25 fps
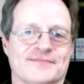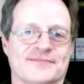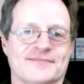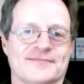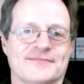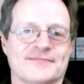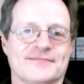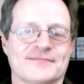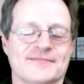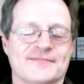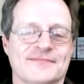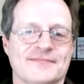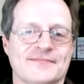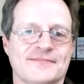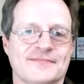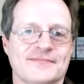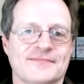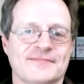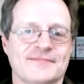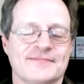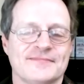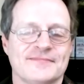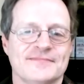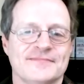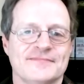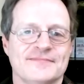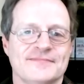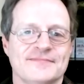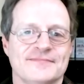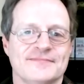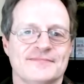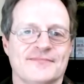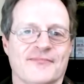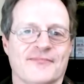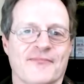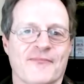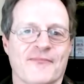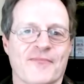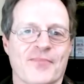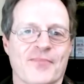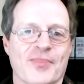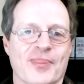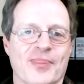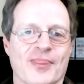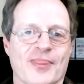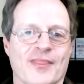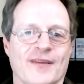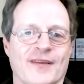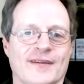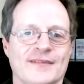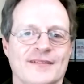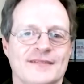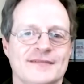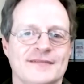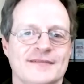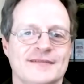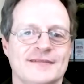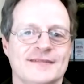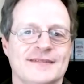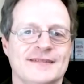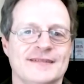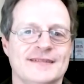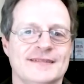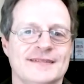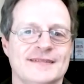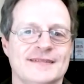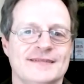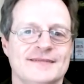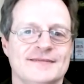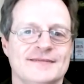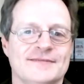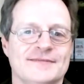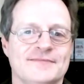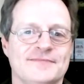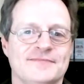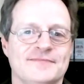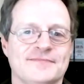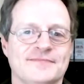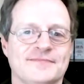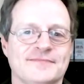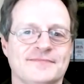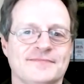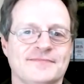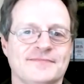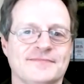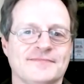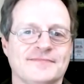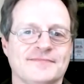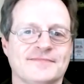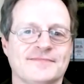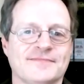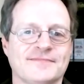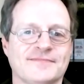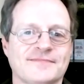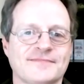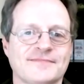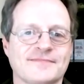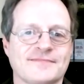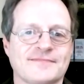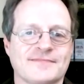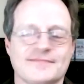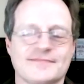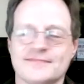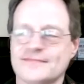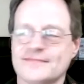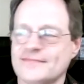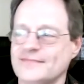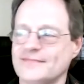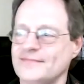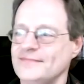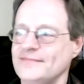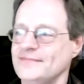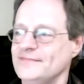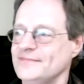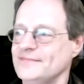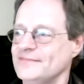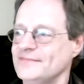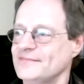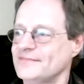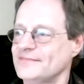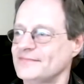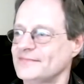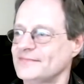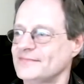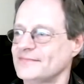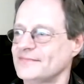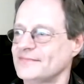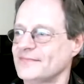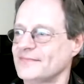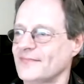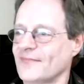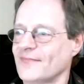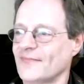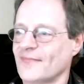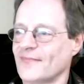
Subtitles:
This person isn't speaking.